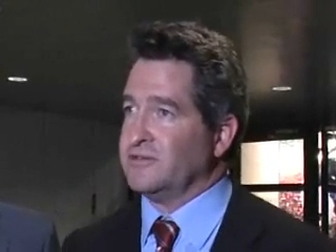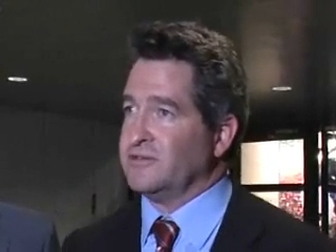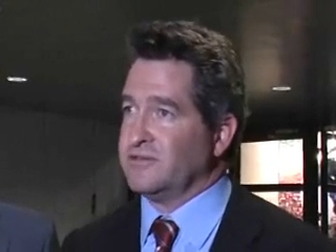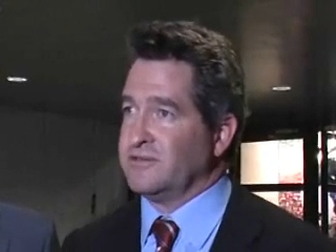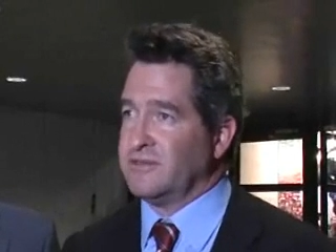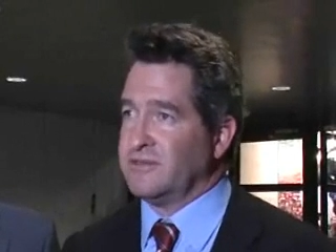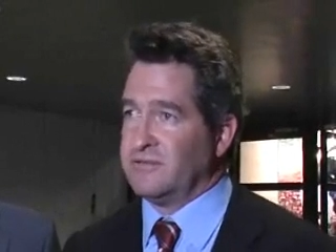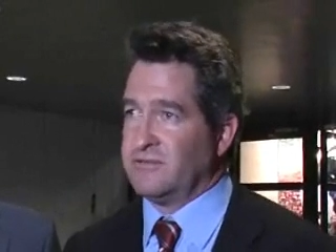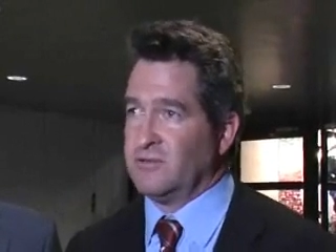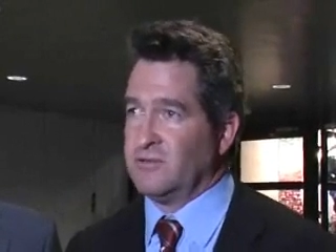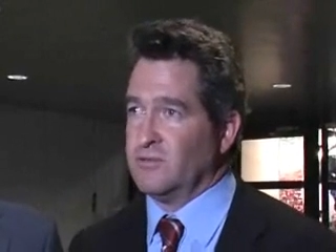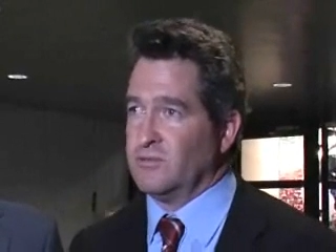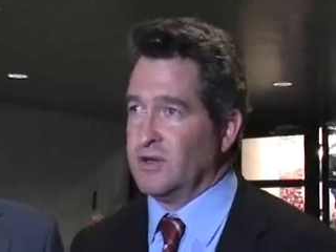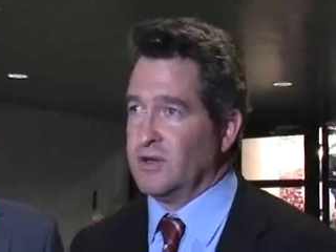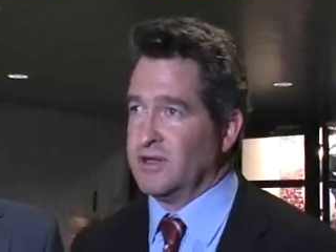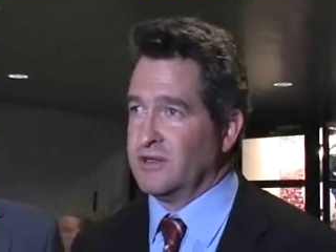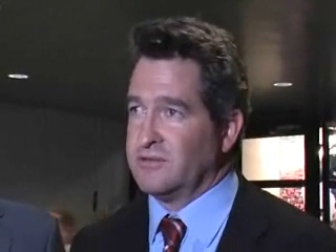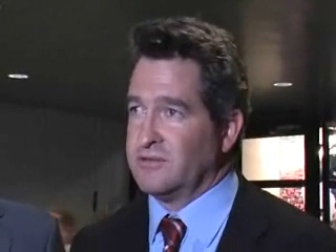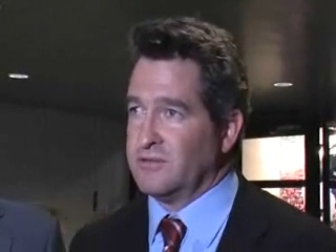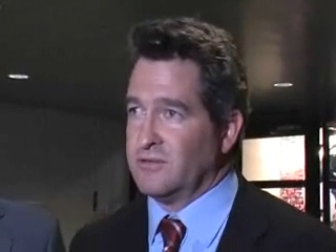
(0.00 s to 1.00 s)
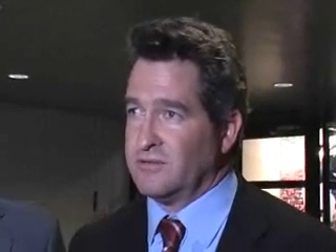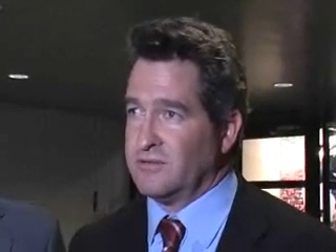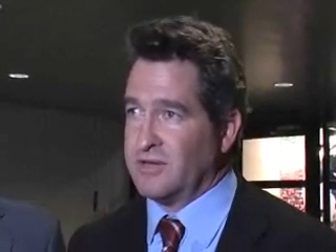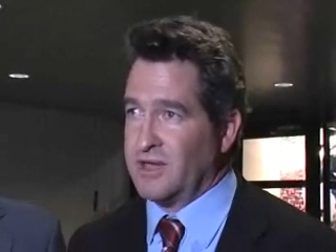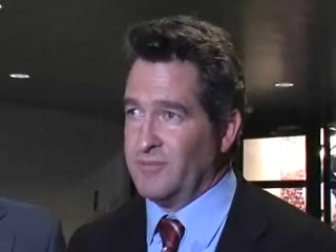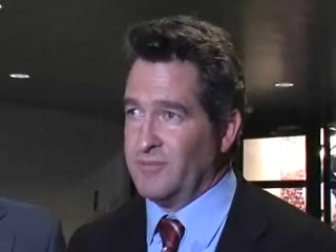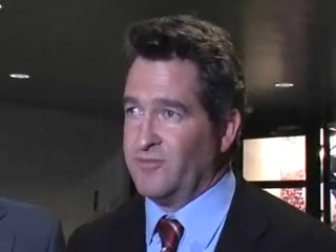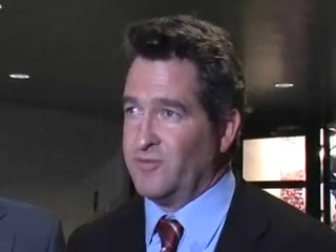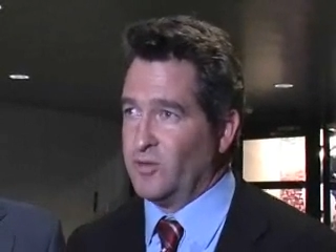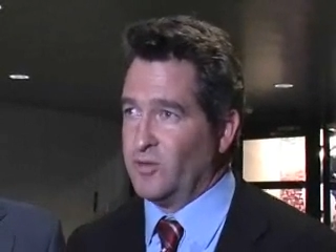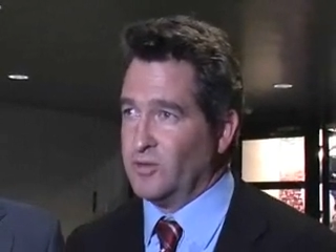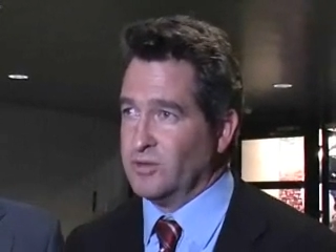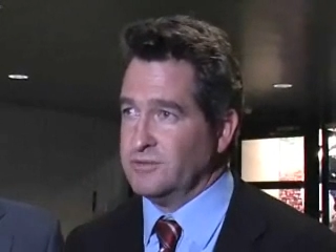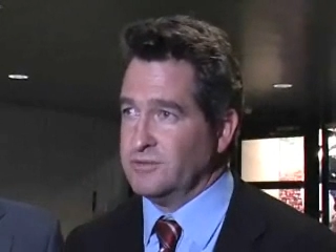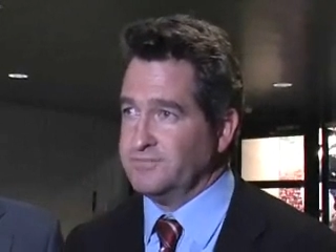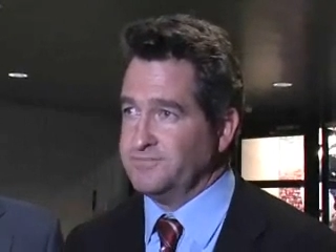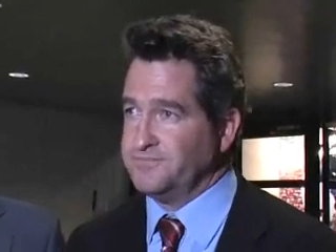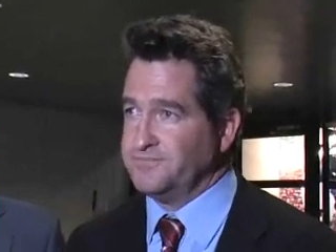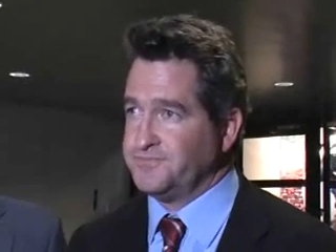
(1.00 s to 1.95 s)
to come forward.